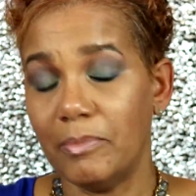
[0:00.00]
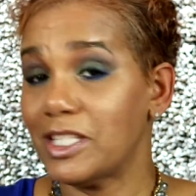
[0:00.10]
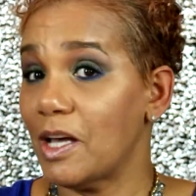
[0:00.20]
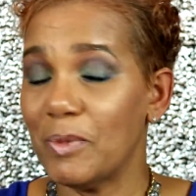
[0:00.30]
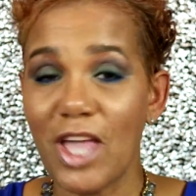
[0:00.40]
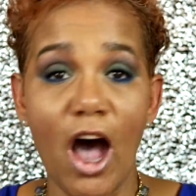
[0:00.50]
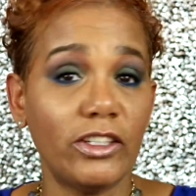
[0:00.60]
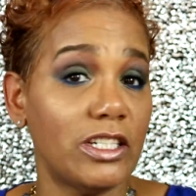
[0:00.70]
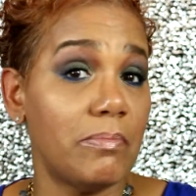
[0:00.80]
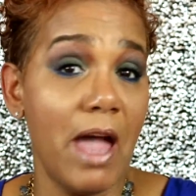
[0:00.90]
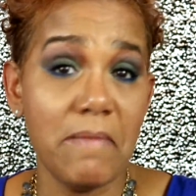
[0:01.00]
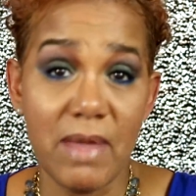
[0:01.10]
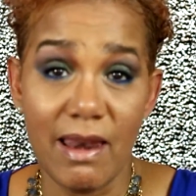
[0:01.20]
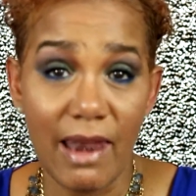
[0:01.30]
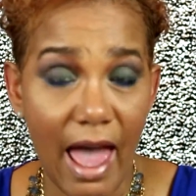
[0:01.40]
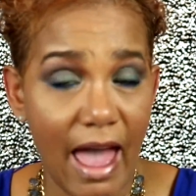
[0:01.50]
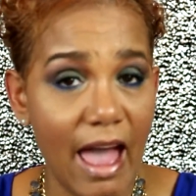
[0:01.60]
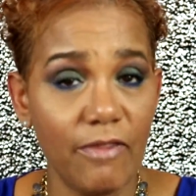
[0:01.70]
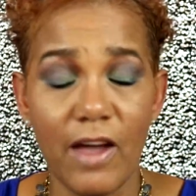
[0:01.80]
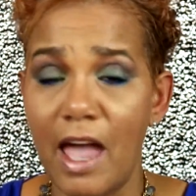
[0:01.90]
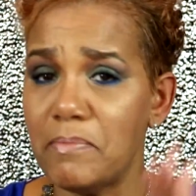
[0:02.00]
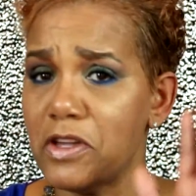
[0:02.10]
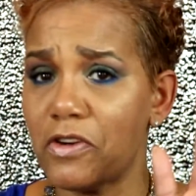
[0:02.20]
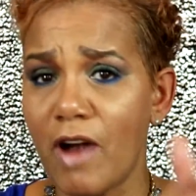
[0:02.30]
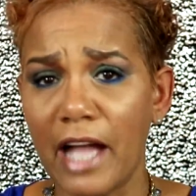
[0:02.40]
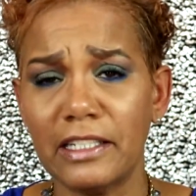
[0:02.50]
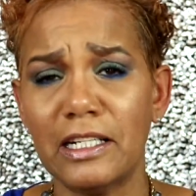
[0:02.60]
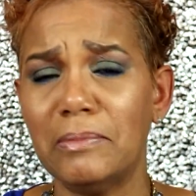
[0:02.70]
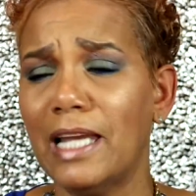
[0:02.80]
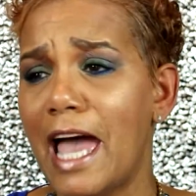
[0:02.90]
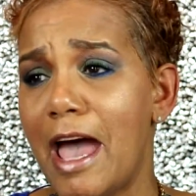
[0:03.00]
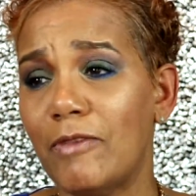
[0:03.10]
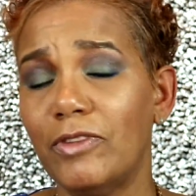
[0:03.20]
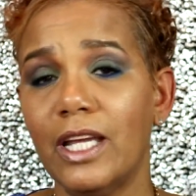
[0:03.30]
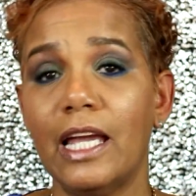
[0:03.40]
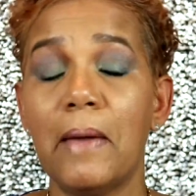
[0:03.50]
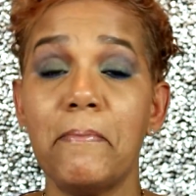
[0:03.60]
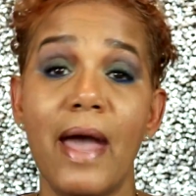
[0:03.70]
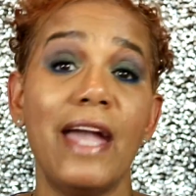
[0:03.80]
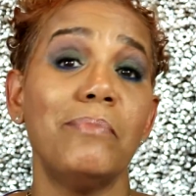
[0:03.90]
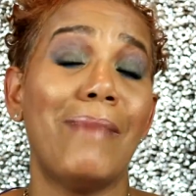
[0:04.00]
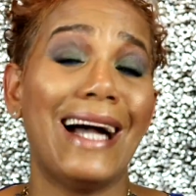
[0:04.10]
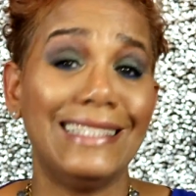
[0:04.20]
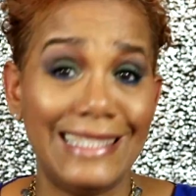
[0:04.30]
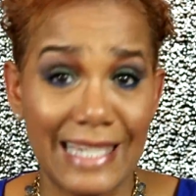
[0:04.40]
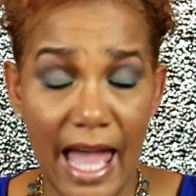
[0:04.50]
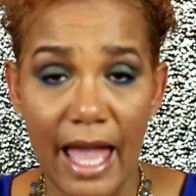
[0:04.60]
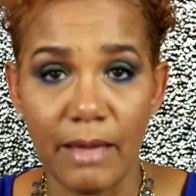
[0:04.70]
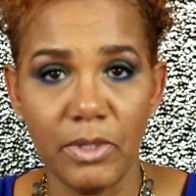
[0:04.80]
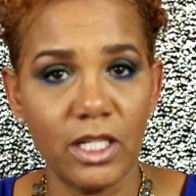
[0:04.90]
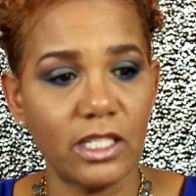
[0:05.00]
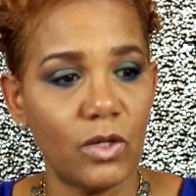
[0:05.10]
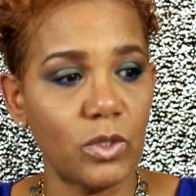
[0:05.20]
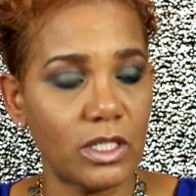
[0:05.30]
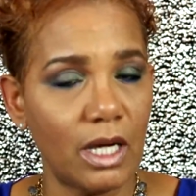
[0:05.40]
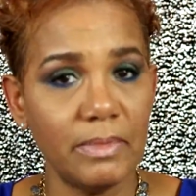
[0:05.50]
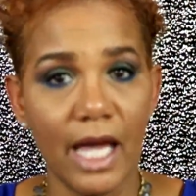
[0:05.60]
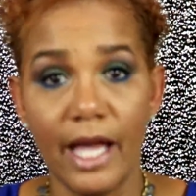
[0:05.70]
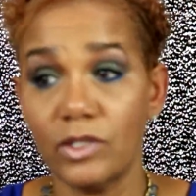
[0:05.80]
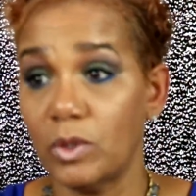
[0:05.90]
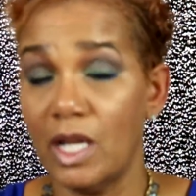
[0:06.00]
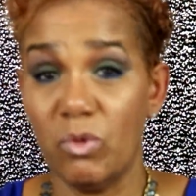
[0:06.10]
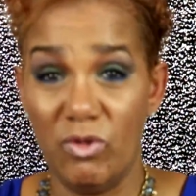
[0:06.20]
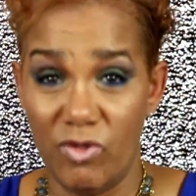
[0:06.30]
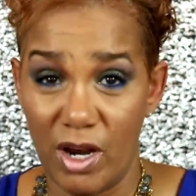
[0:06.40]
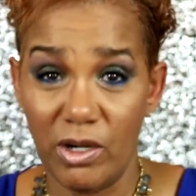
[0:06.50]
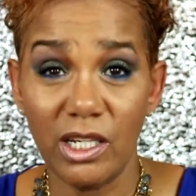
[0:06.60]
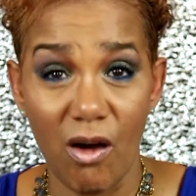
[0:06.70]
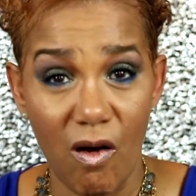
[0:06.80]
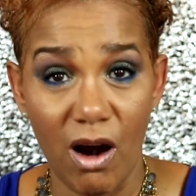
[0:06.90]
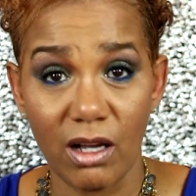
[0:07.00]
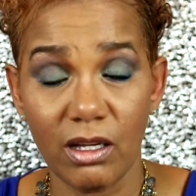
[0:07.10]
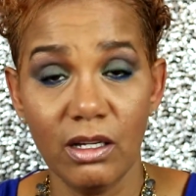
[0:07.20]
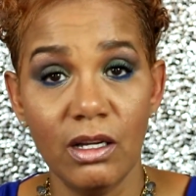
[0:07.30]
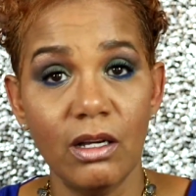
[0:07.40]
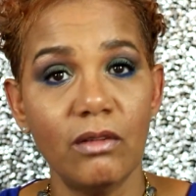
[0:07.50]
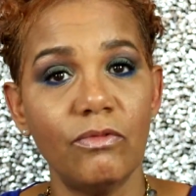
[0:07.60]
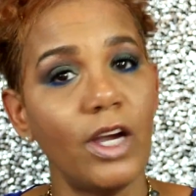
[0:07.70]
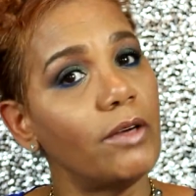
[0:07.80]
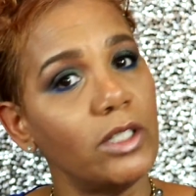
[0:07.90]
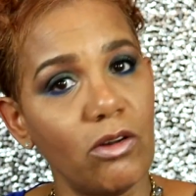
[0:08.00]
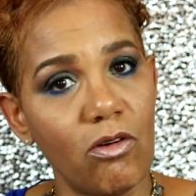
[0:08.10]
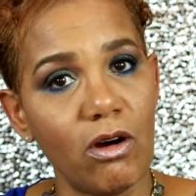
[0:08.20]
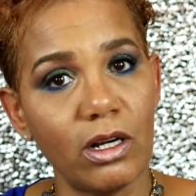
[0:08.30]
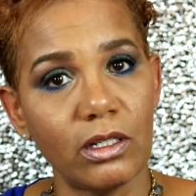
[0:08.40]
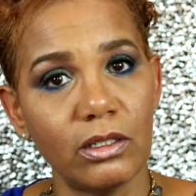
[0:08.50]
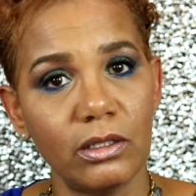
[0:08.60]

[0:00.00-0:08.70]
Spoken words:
Some of y'all just made me laugh, had me cracking up laughing, and it made my day, because there were some days when they were very dark, very dark.